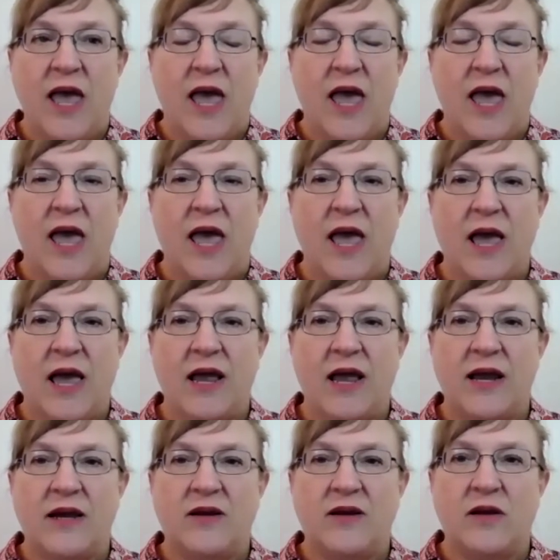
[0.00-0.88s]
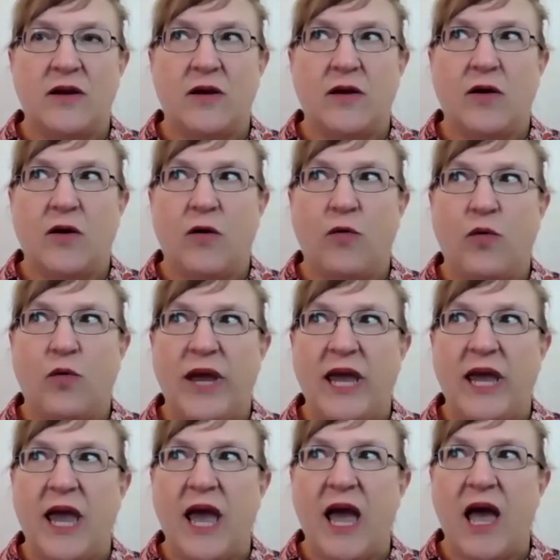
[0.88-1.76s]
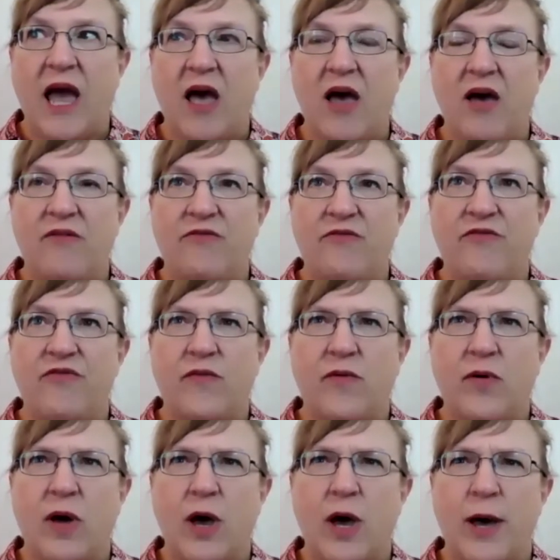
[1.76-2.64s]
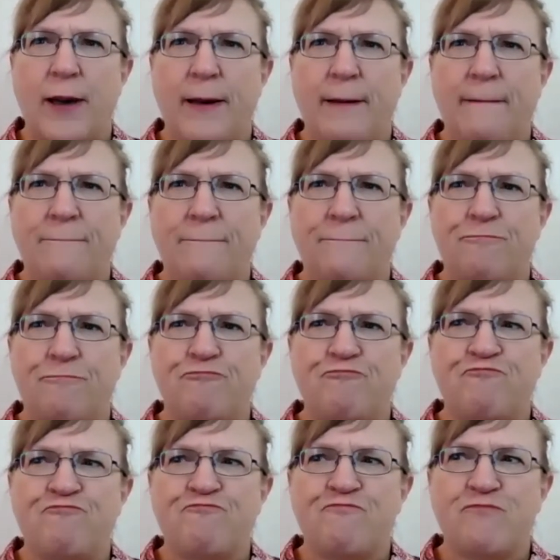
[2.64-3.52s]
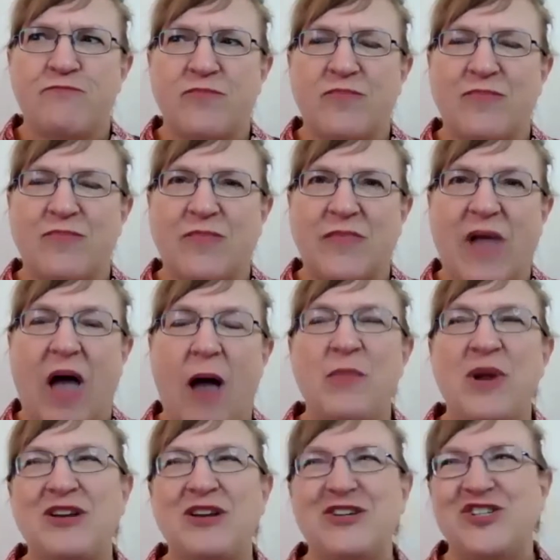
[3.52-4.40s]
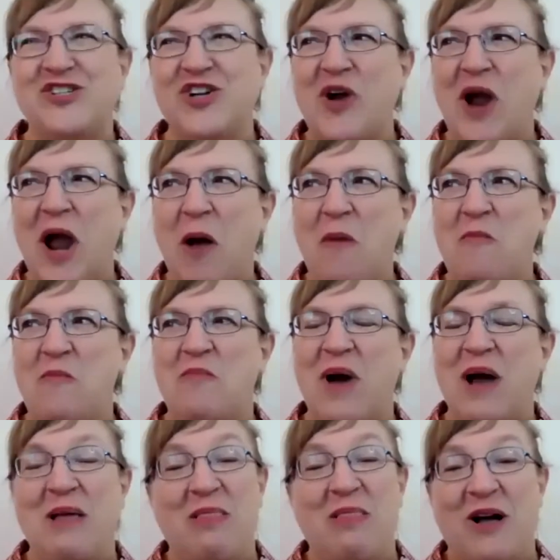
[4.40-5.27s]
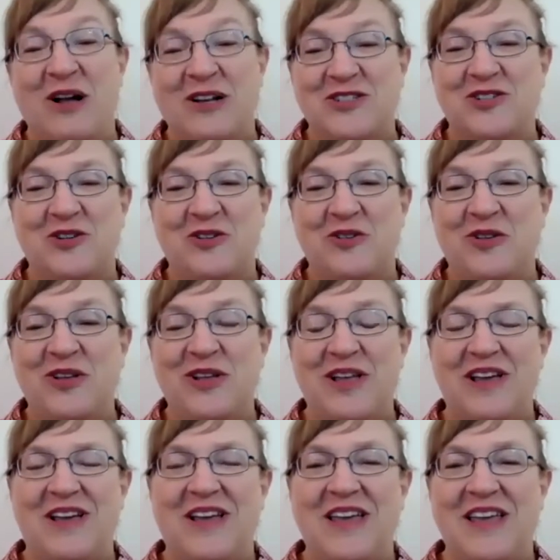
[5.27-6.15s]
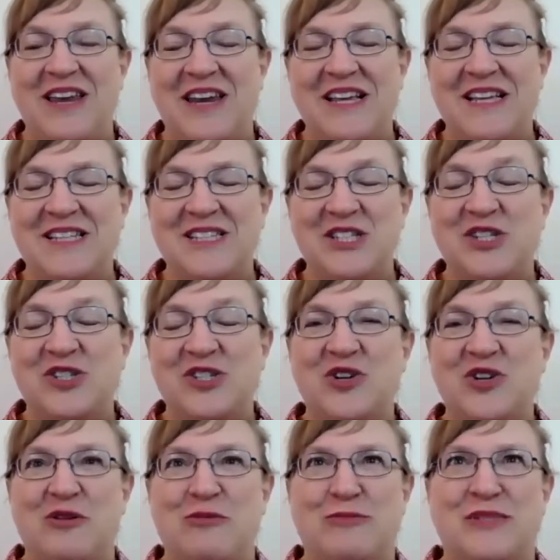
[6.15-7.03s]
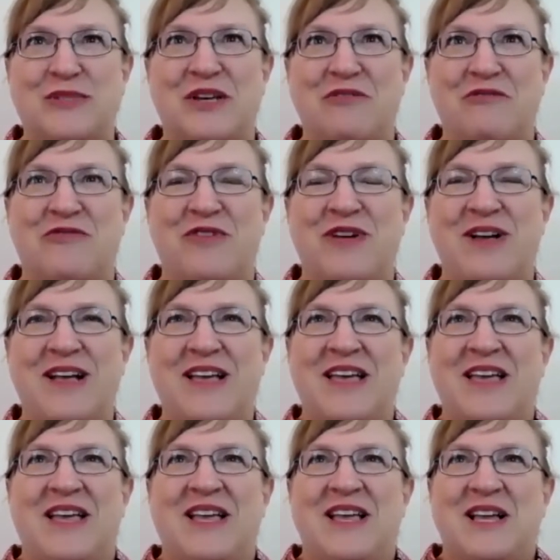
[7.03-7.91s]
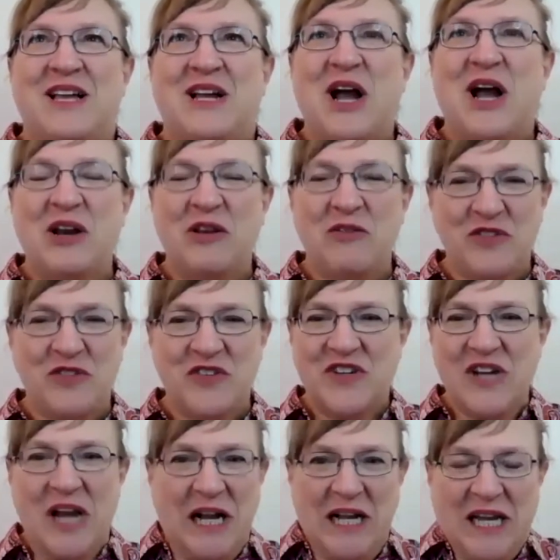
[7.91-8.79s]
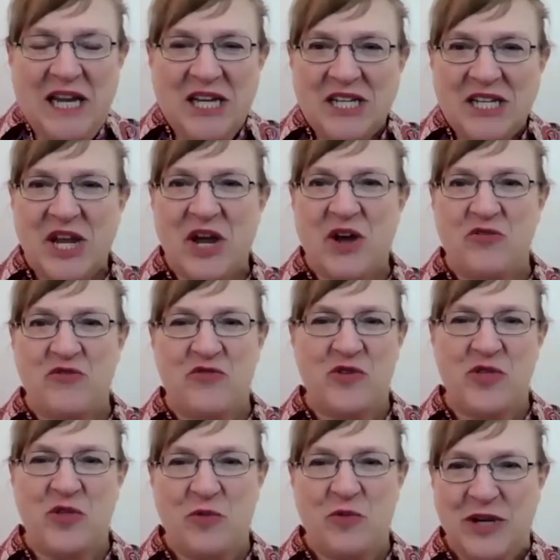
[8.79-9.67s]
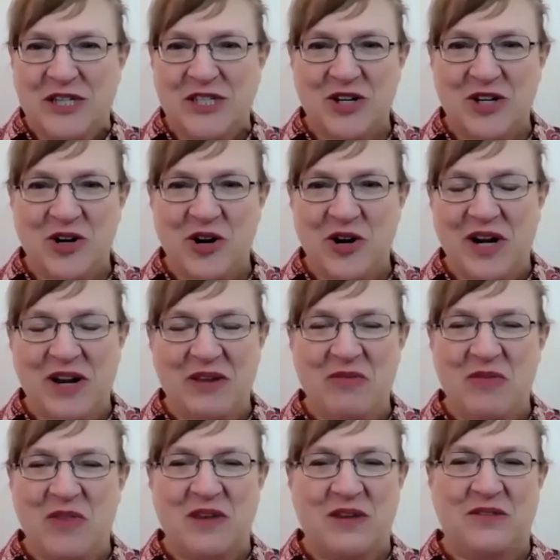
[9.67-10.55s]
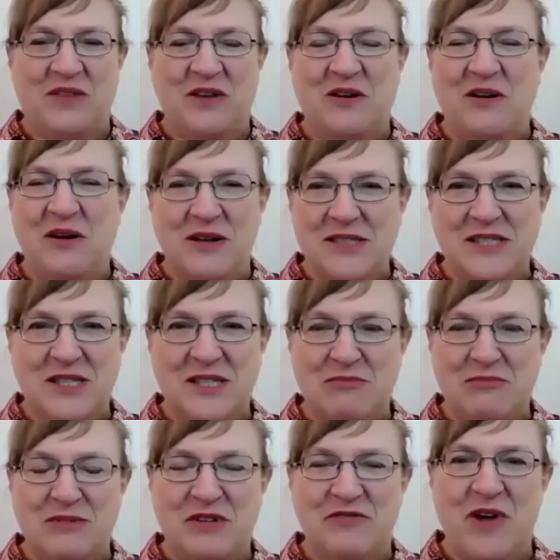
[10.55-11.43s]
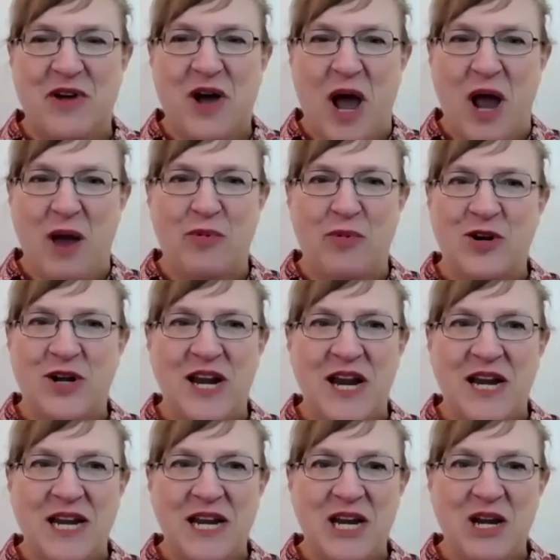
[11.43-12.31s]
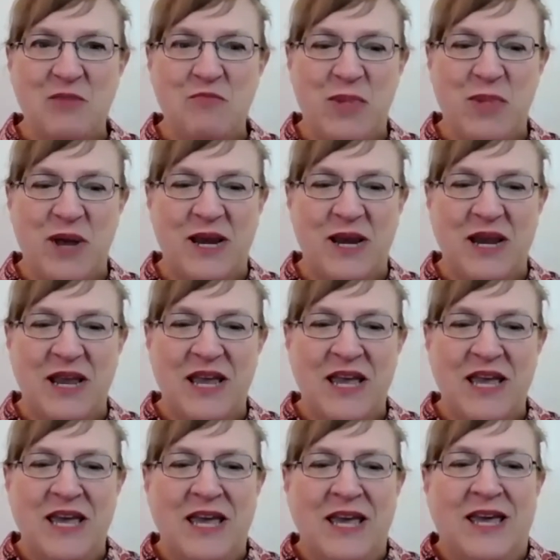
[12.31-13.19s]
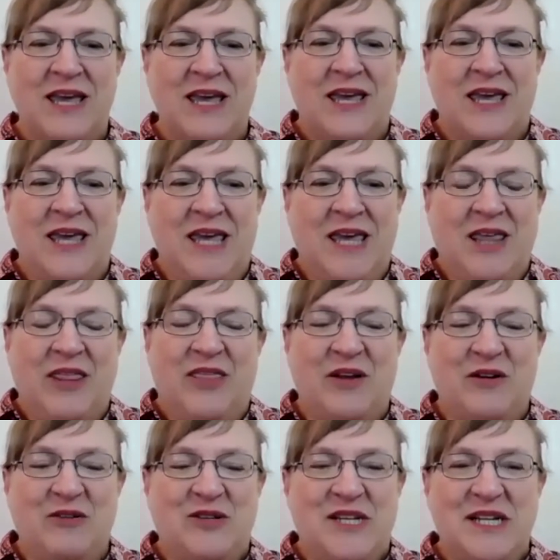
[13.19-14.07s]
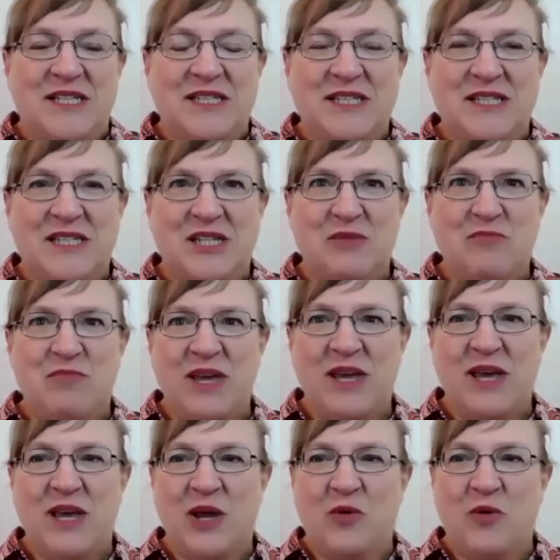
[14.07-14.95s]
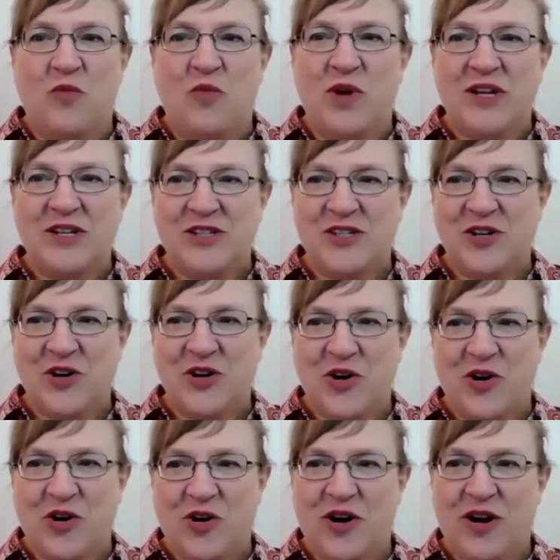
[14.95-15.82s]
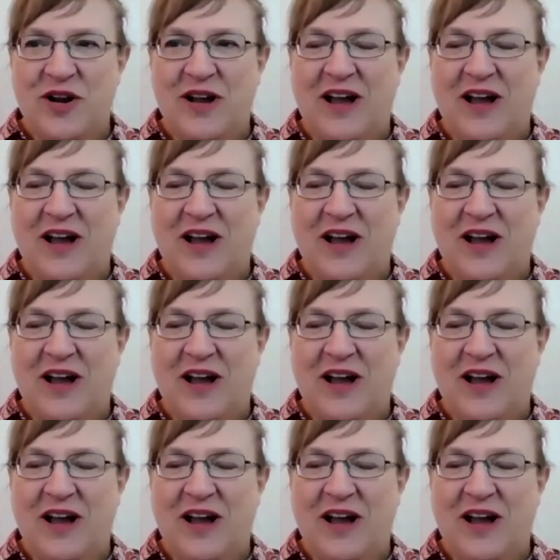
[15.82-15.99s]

And we have, I'm not sure how biological it is in terms of kind of snugging down for the winter and the concept of hibernating, but there tends to be in winter